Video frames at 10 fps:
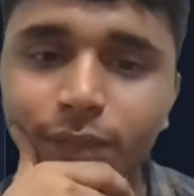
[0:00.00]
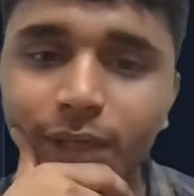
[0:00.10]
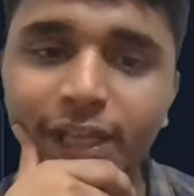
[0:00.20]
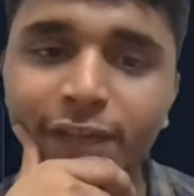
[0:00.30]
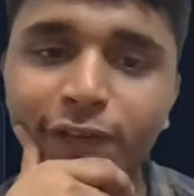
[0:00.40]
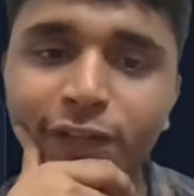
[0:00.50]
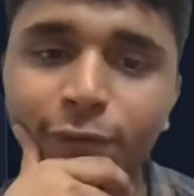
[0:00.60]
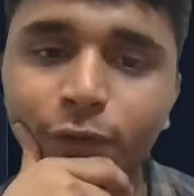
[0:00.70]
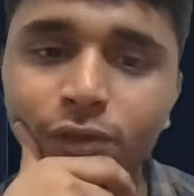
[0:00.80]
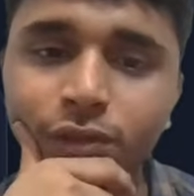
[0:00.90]
Like if it
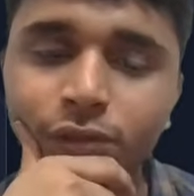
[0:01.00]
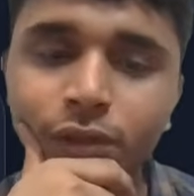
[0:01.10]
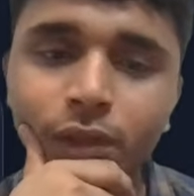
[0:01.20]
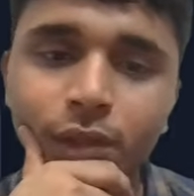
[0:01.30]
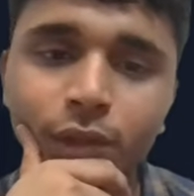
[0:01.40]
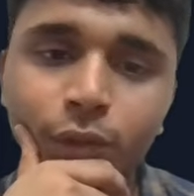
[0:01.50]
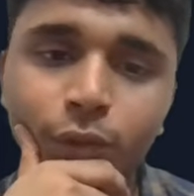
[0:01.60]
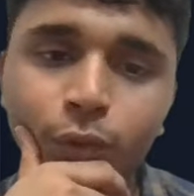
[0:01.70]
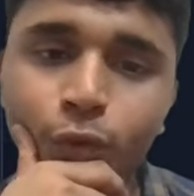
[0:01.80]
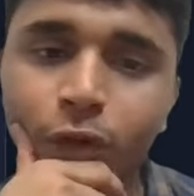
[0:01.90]
was
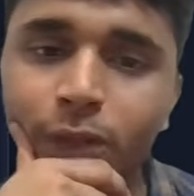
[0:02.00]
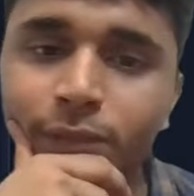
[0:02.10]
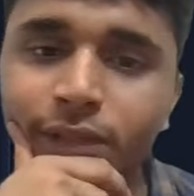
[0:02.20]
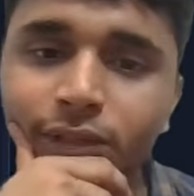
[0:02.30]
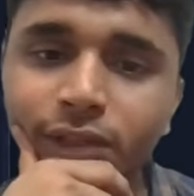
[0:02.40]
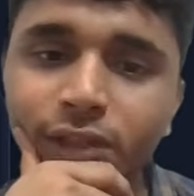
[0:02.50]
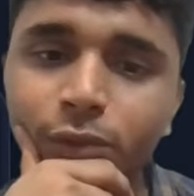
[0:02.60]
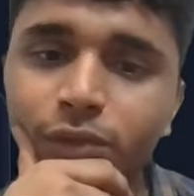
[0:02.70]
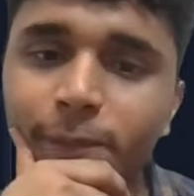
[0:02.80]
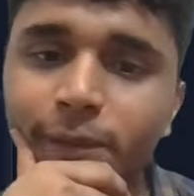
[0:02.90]
2 columns and 3
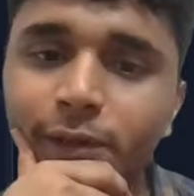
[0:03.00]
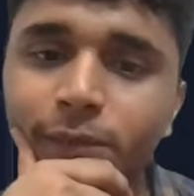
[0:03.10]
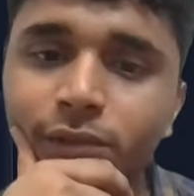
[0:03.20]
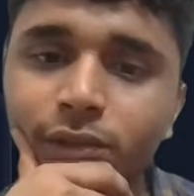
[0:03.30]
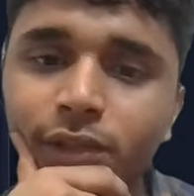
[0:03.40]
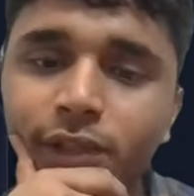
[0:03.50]
rows, it becomes